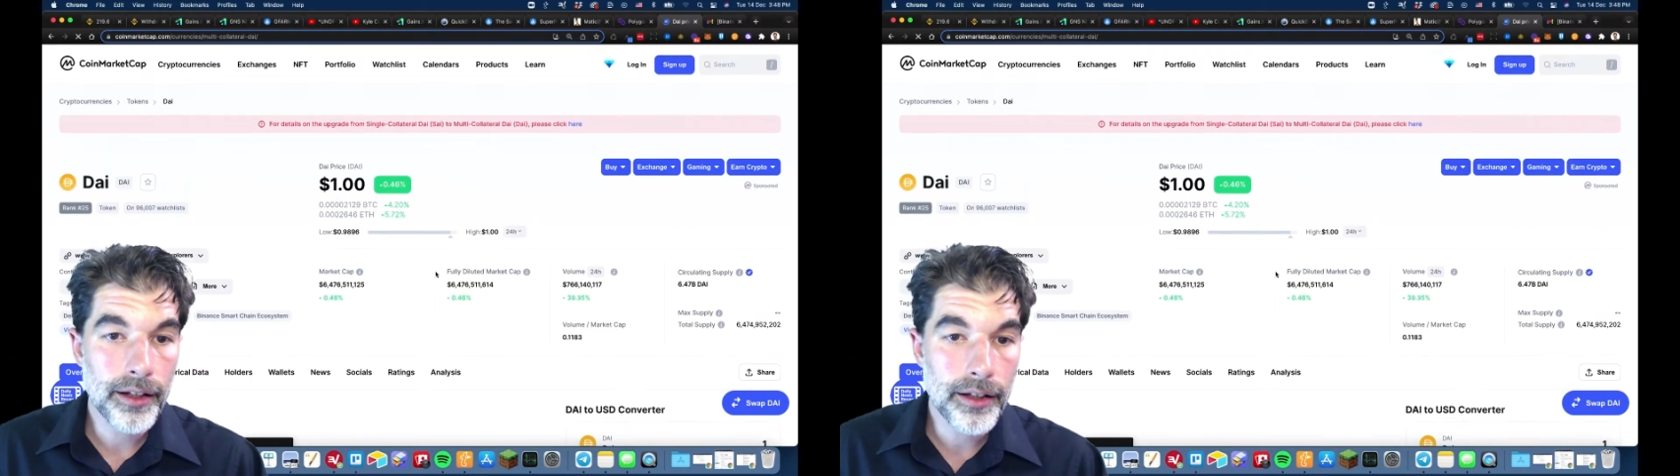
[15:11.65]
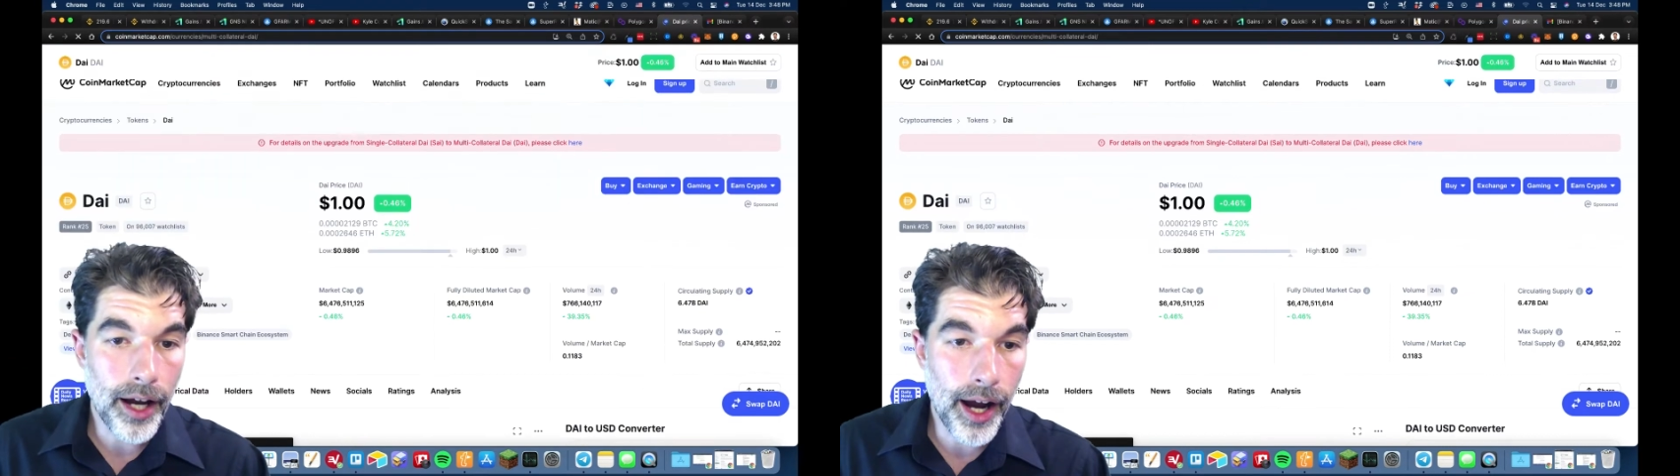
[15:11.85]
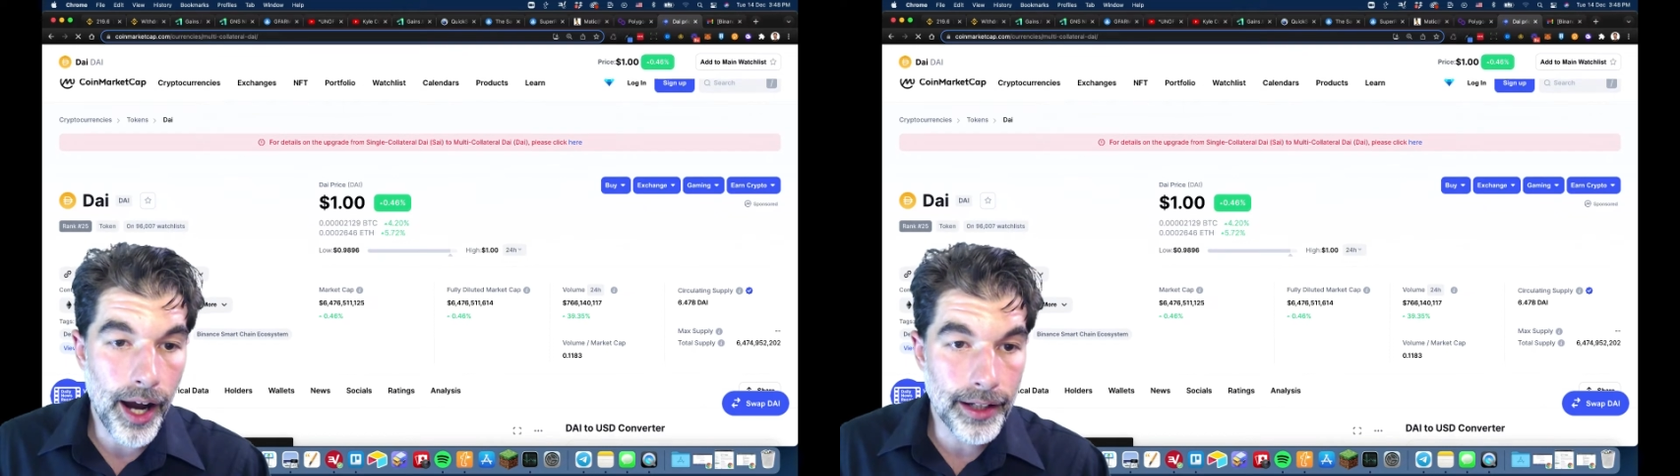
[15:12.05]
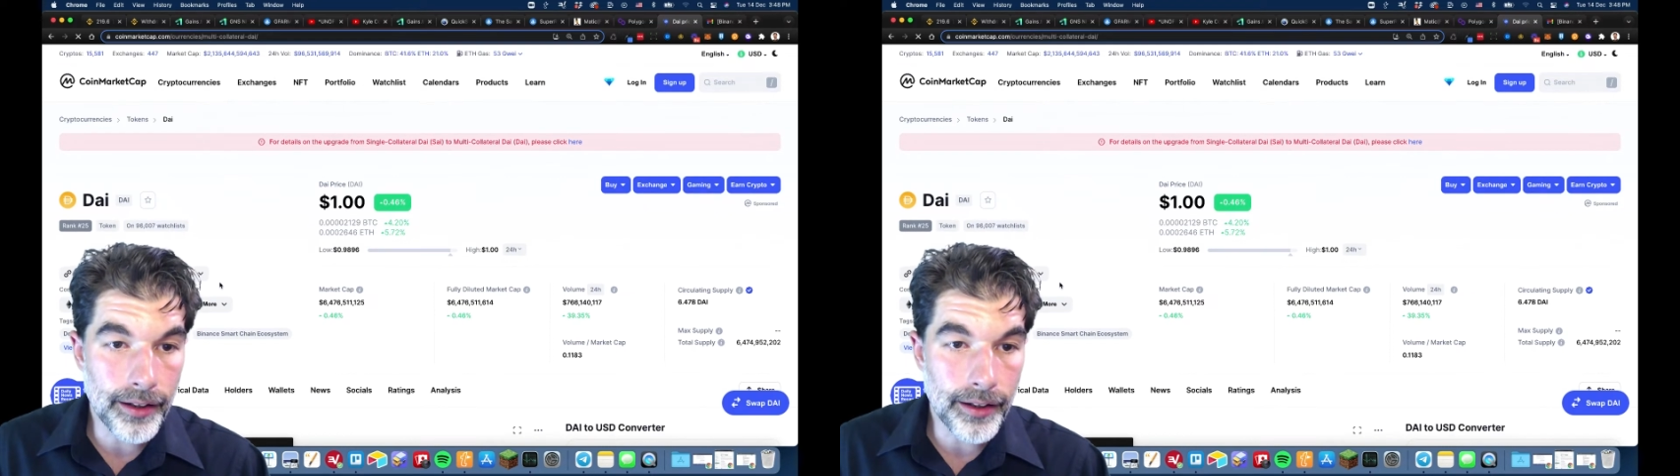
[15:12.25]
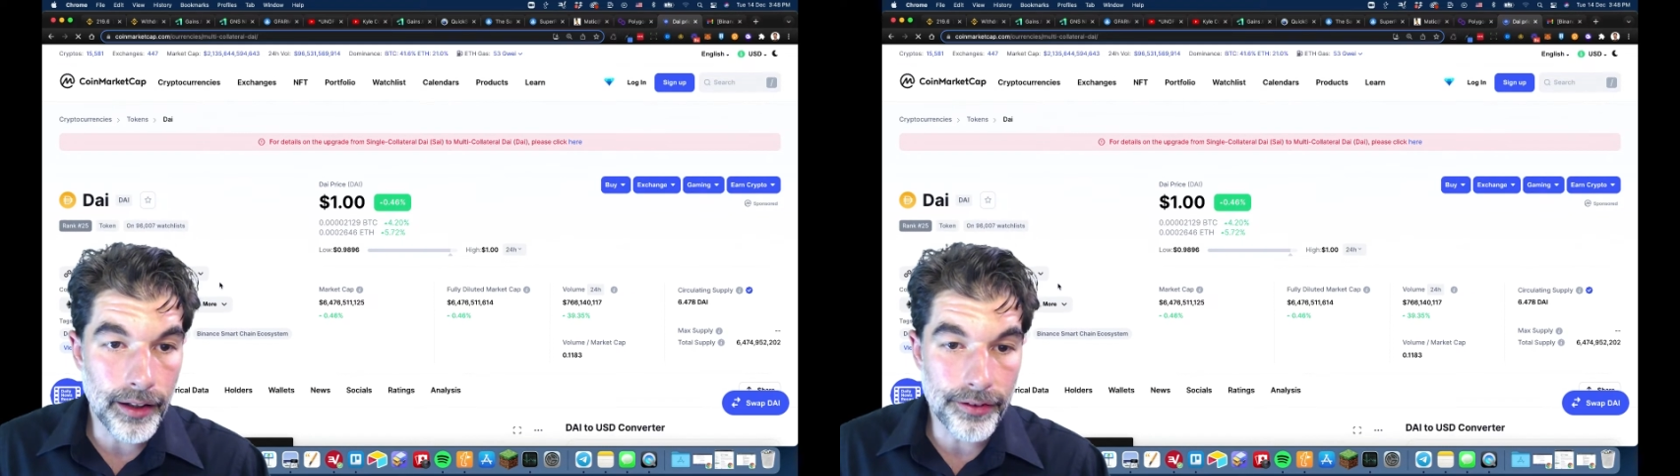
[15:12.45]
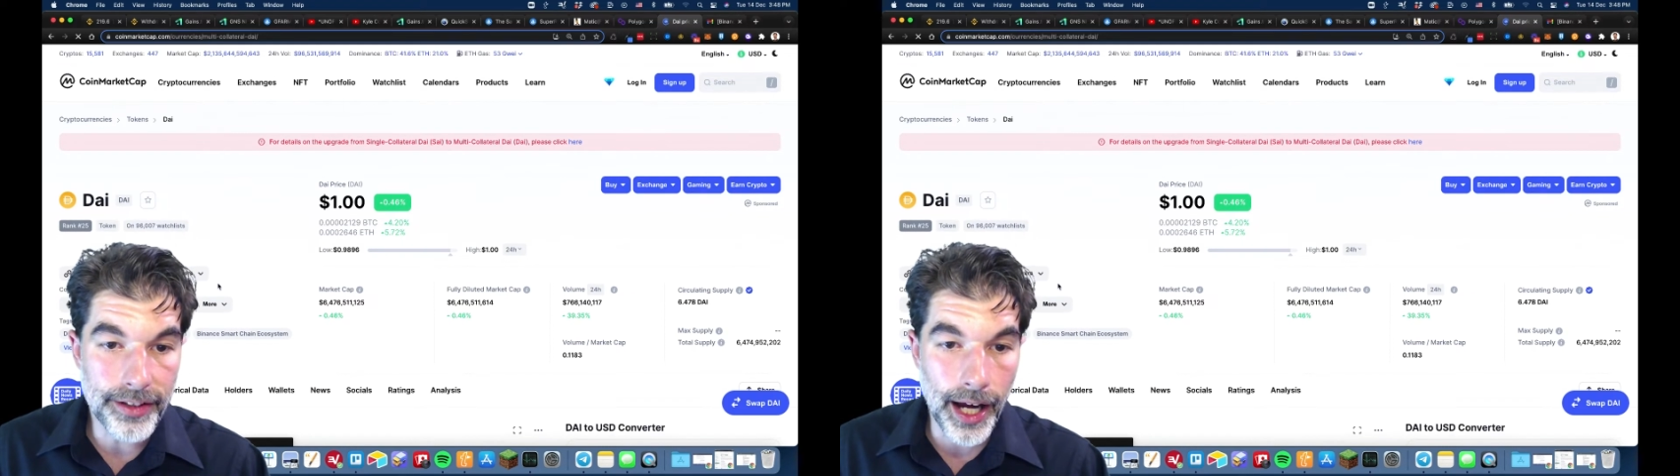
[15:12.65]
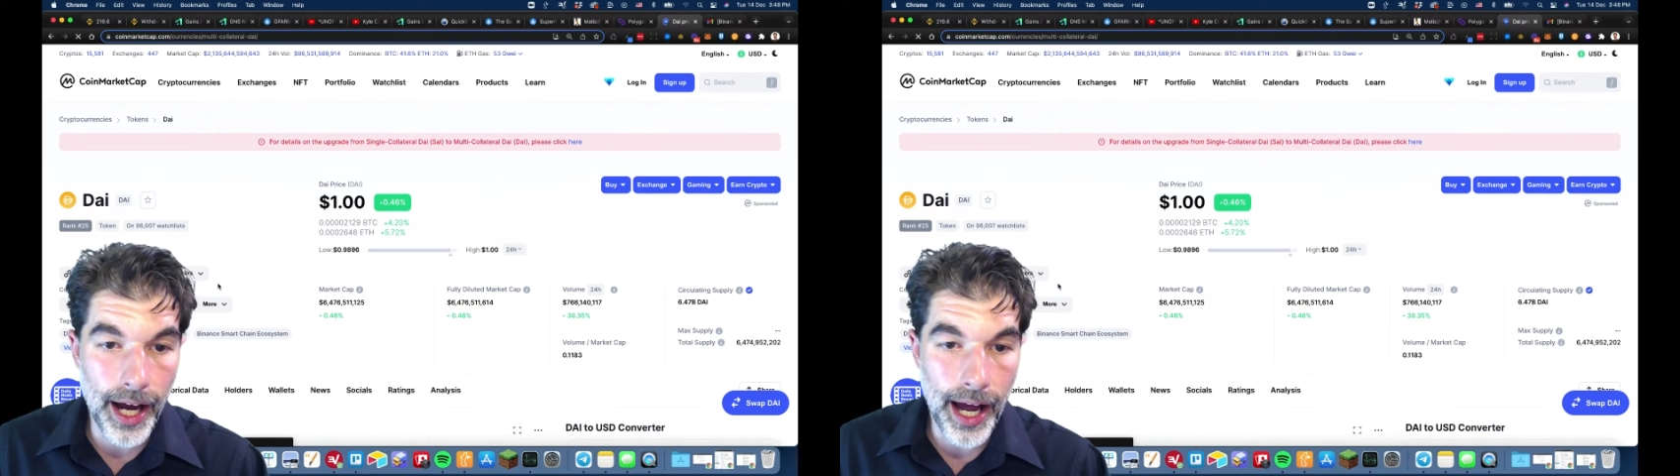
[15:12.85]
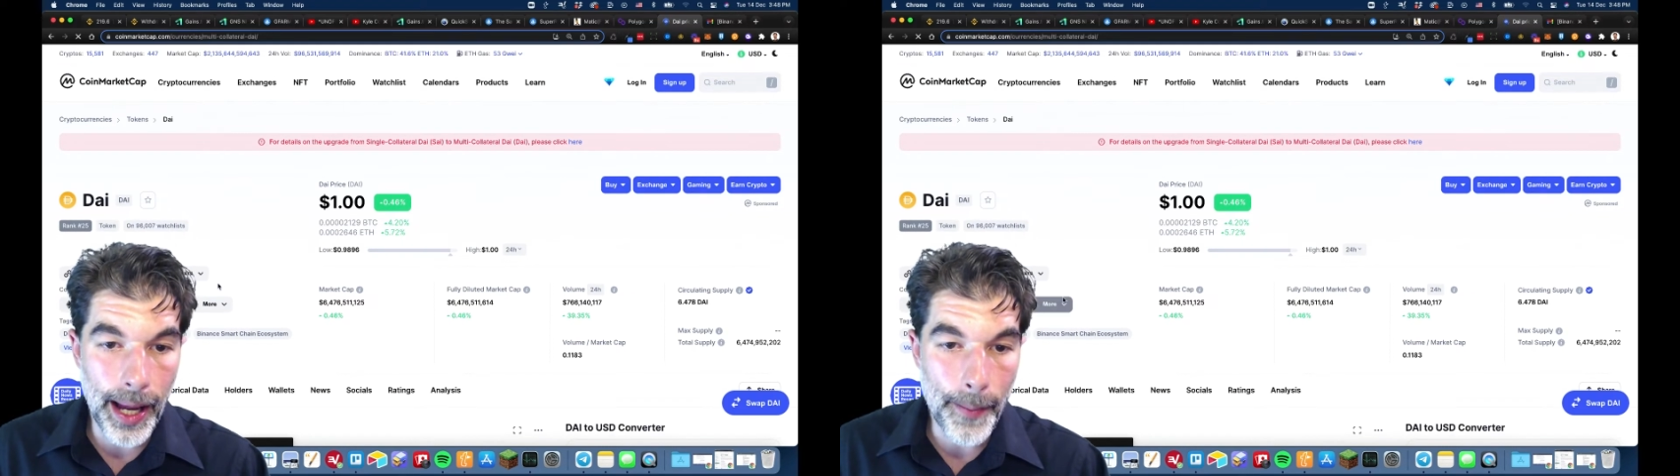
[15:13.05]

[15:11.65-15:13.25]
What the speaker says: kind of DAI,